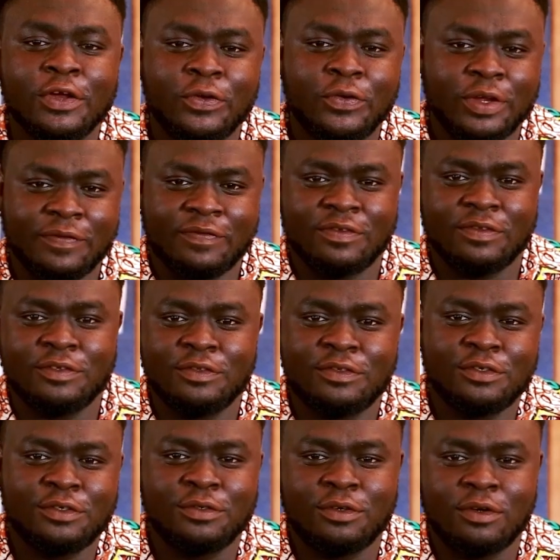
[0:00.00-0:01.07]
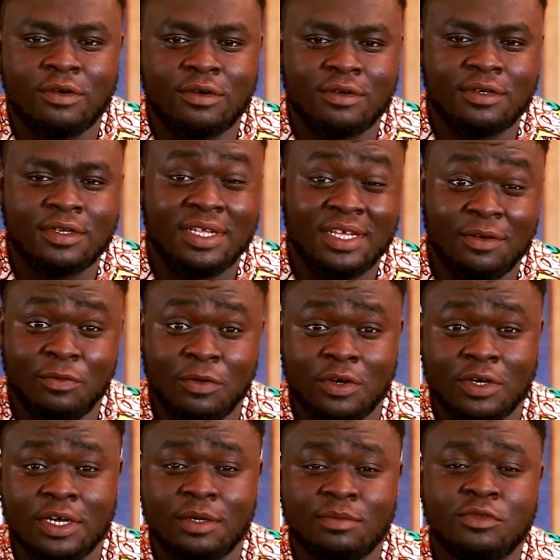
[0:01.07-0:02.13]
Good afternoon to you all, and
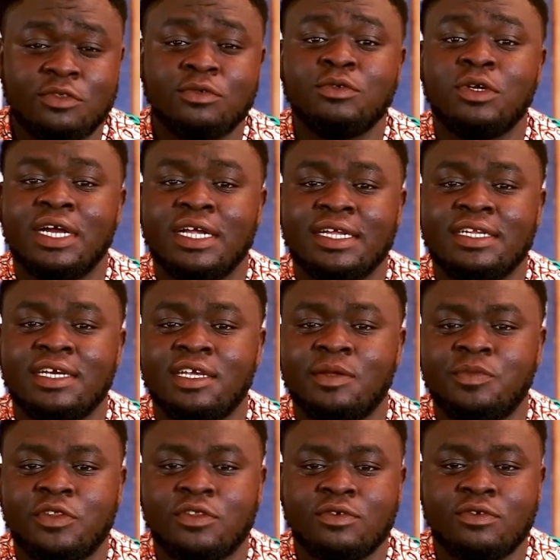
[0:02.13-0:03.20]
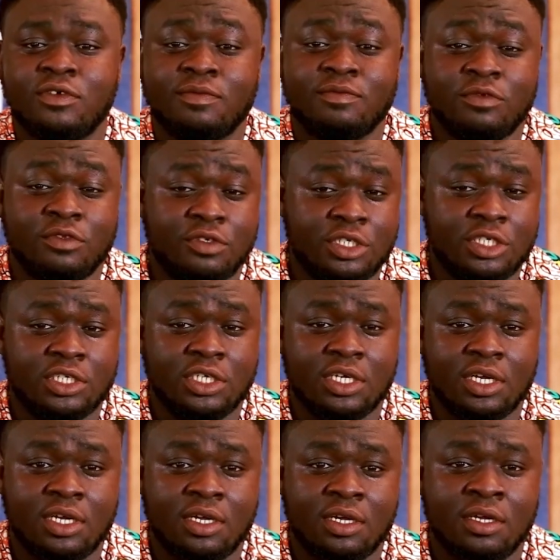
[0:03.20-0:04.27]
welcome to another episode of Nutrition
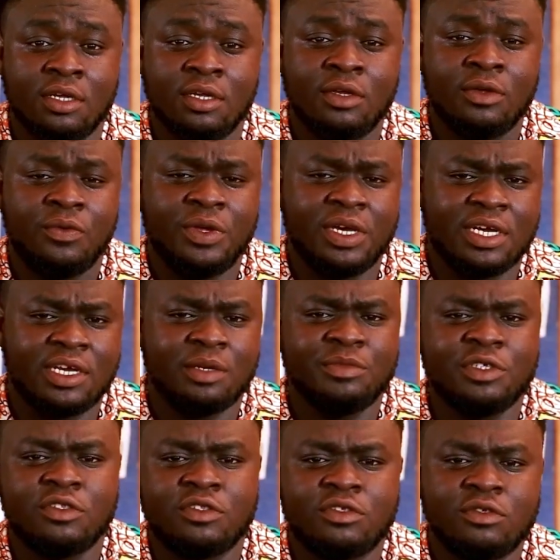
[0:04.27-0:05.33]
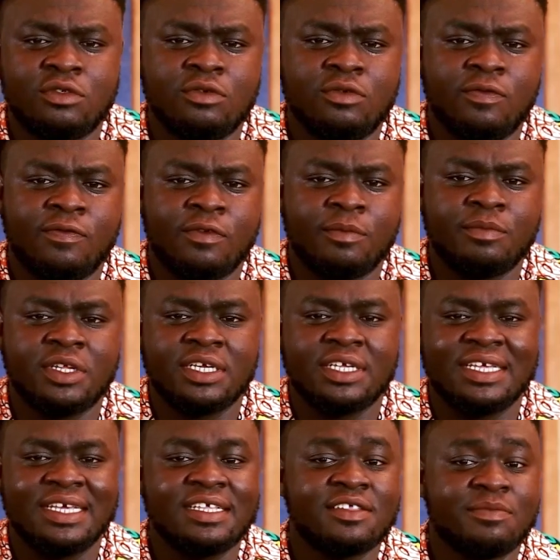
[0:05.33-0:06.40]
Hour. We are coming to you from the
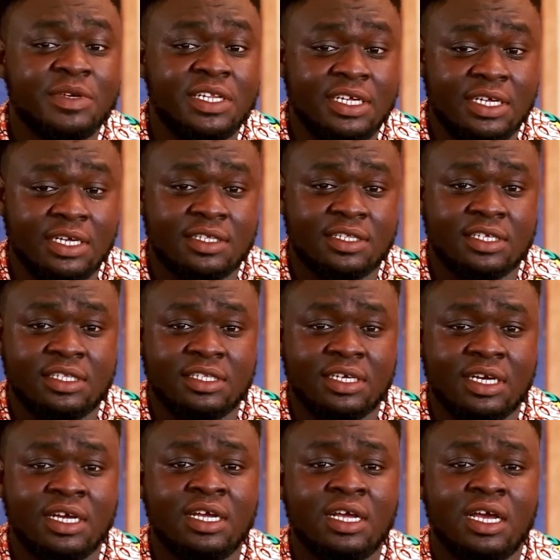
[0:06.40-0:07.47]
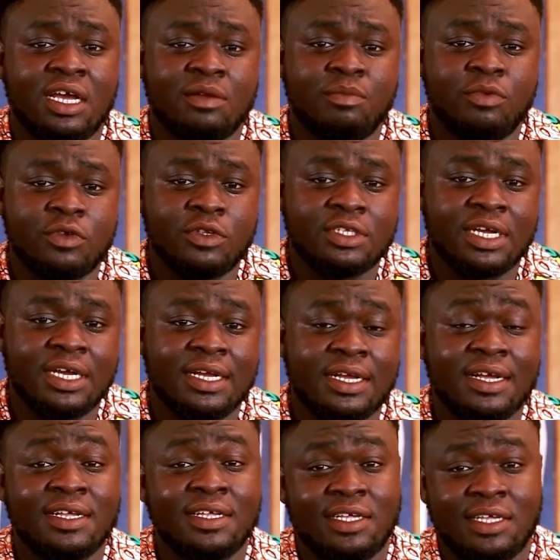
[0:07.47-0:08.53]
King's Medical Center at
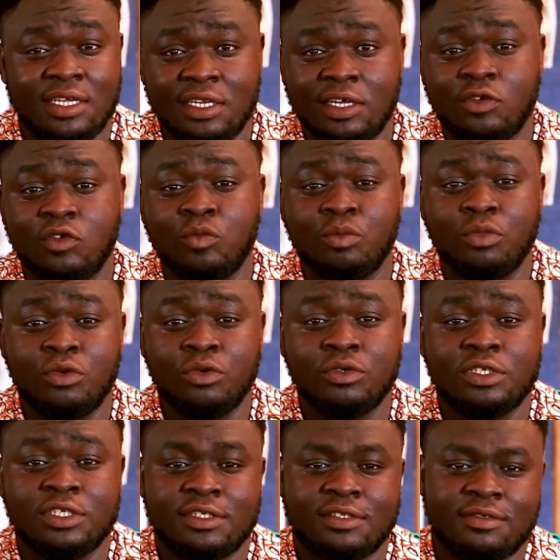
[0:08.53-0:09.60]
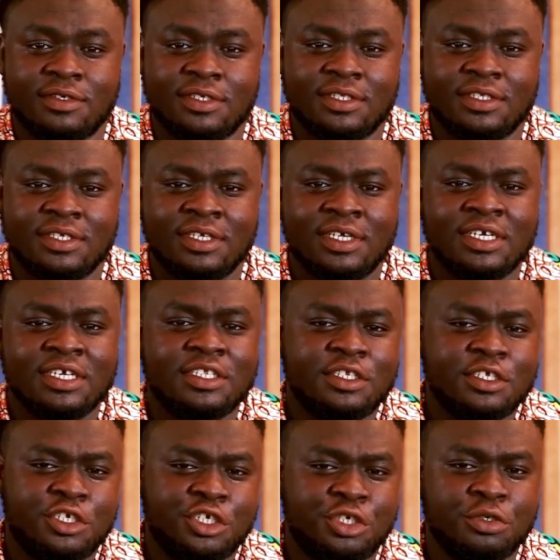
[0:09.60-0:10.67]
Bontanga in the Kumbungu district.
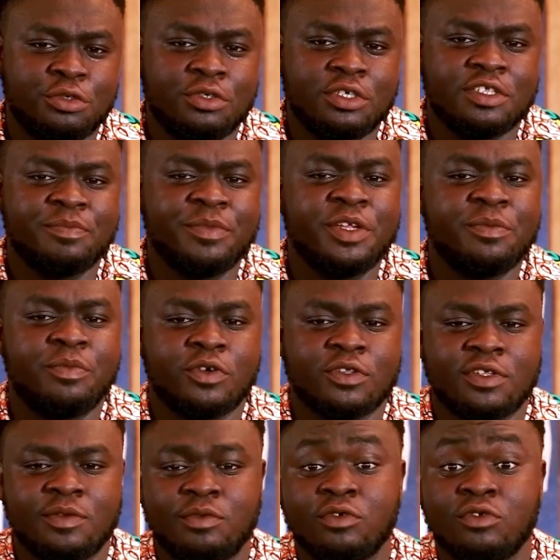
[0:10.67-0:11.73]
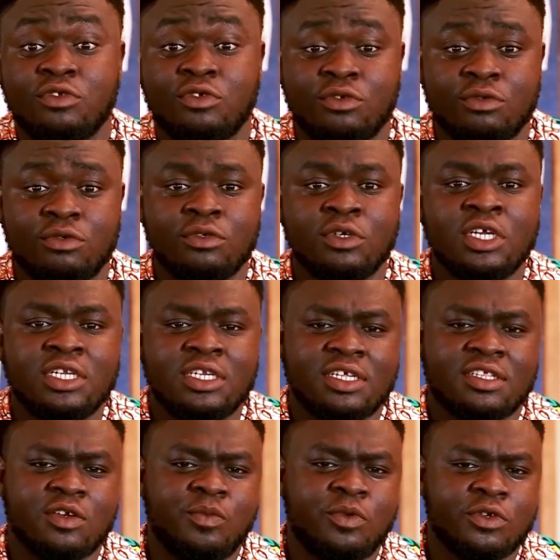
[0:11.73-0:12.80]
This show is made possible through the
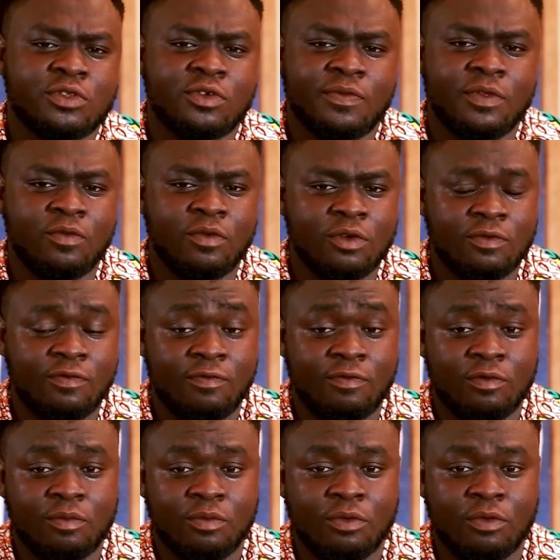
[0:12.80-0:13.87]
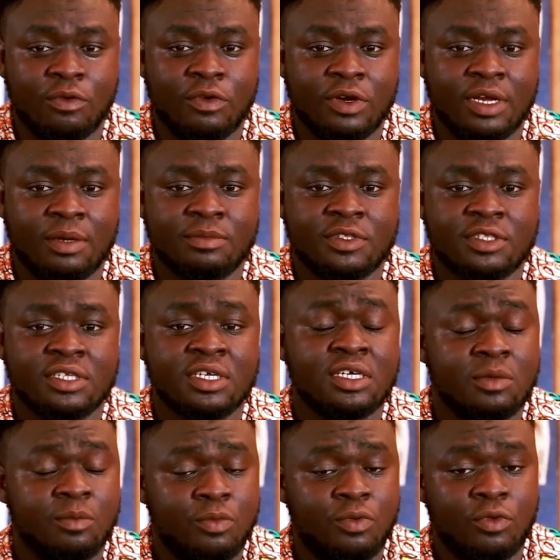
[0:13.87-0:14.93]
support of the World Food Programme's
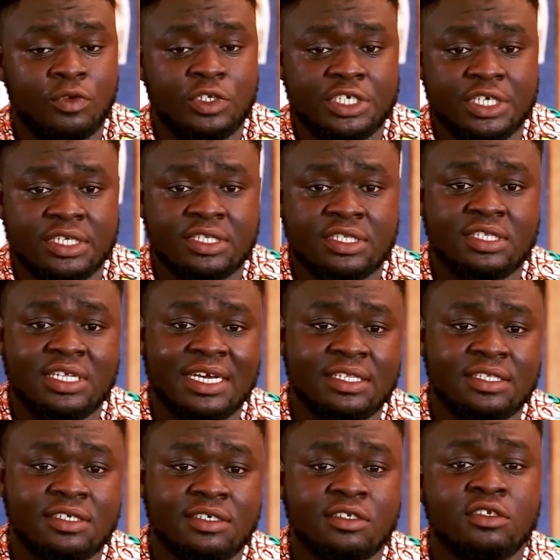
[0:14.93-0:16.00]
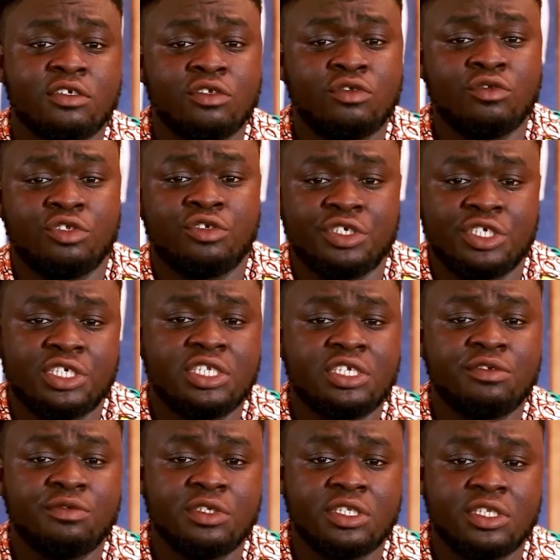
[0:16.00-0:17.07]
project titled Nutrition
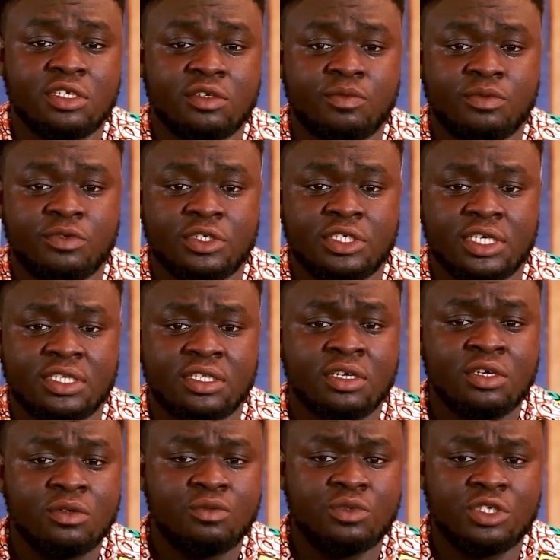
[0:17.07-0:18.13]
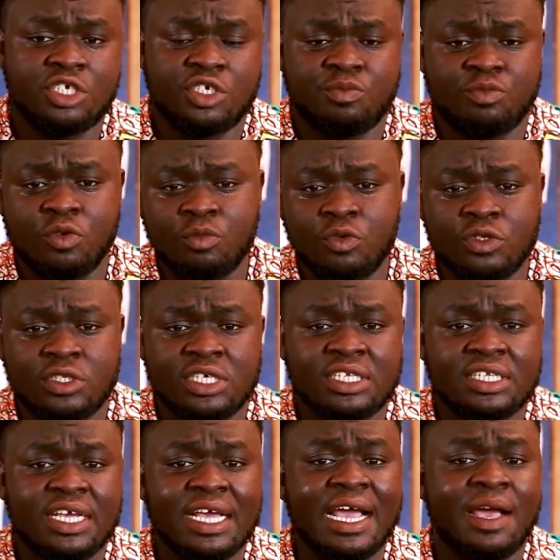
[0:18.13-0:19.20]
in Retail Project, which is promoting
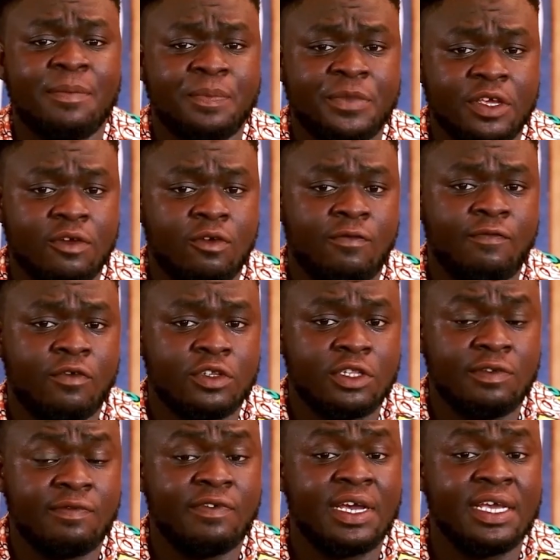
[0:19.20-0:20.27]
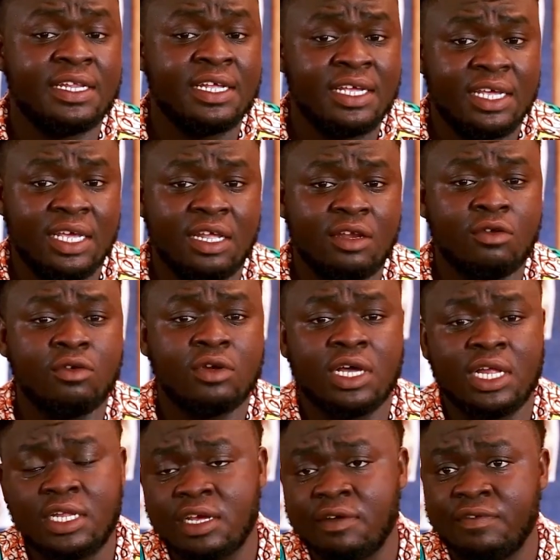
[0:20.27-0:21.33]
the uptake of fortified and
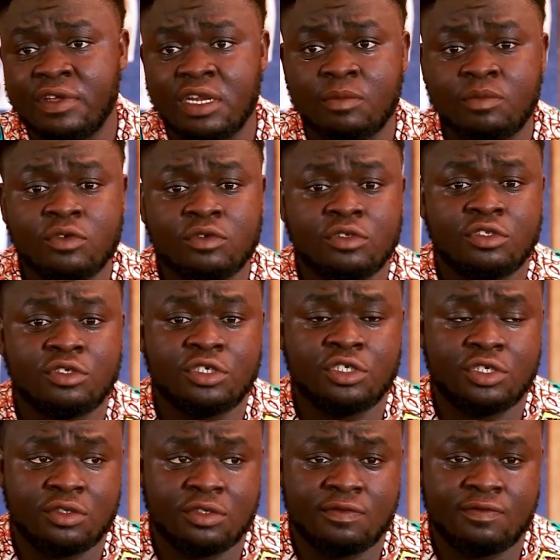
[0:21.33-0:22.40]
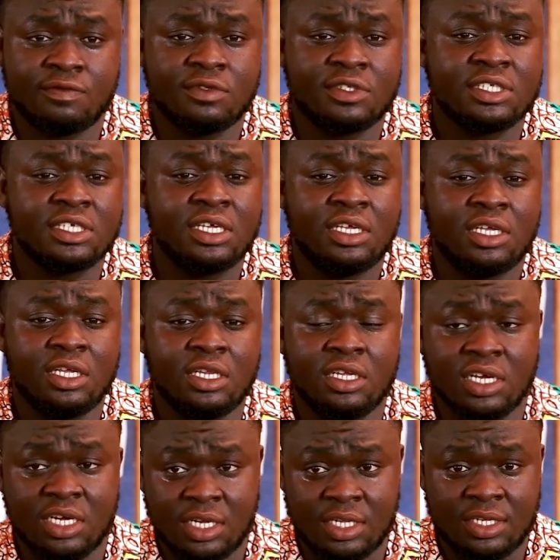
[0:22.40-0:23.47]
locally available nutritious foods in
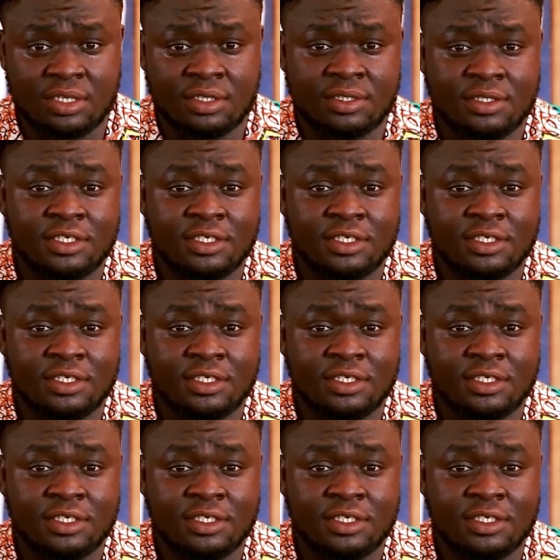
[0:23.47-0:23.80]
Ghana.